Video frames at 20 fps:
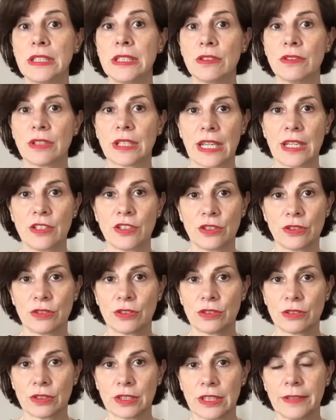It is good to
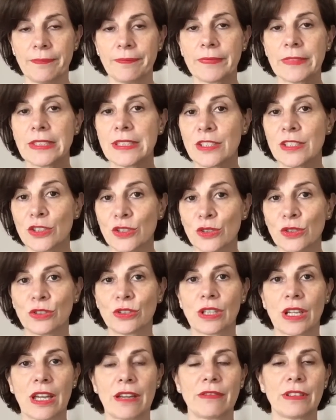have in your wardrobe,
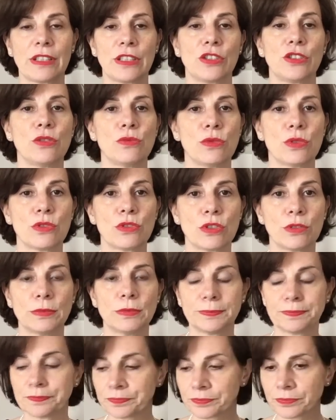
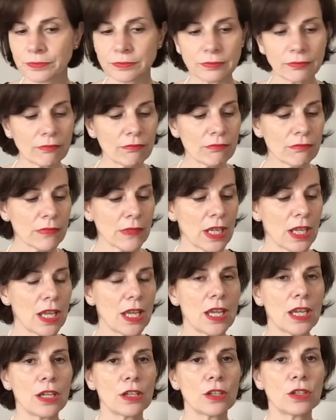close to. So we
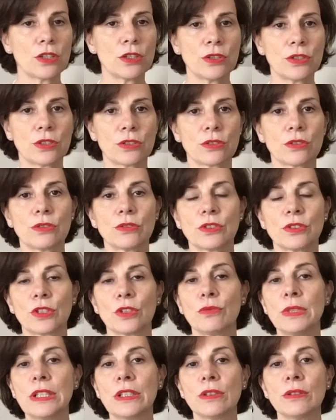call them,
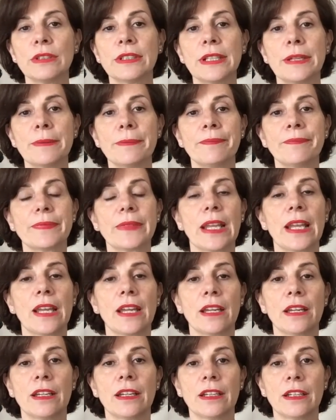so in English
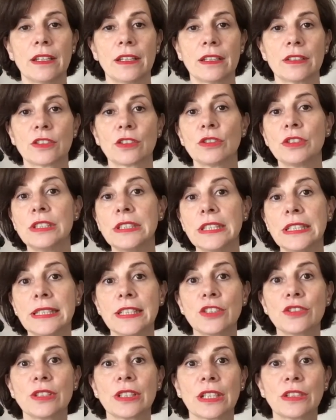you can call them
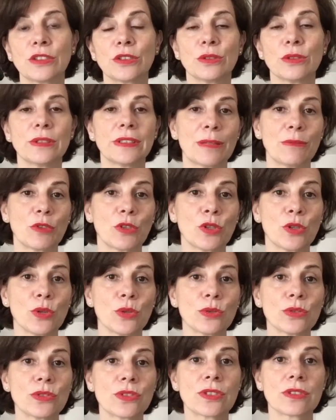courts, court
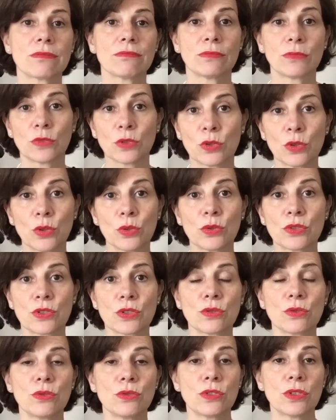shoes, courts,
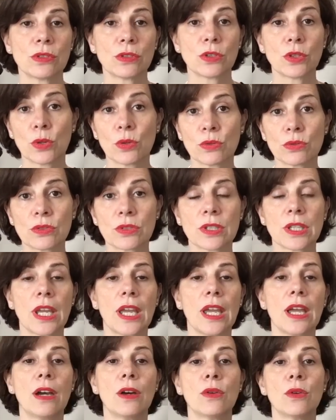or pumps,
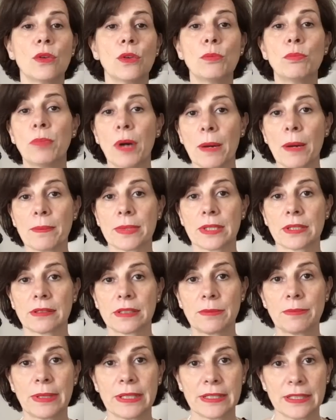depending on
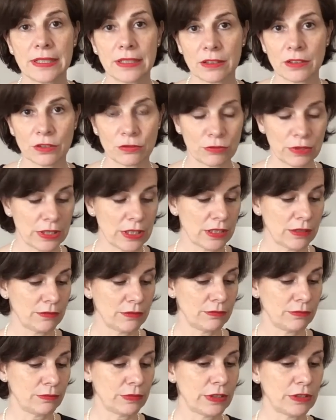whether you are in the UK or
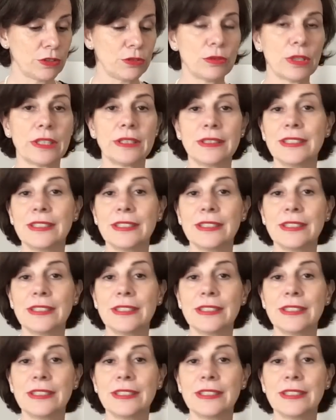the US.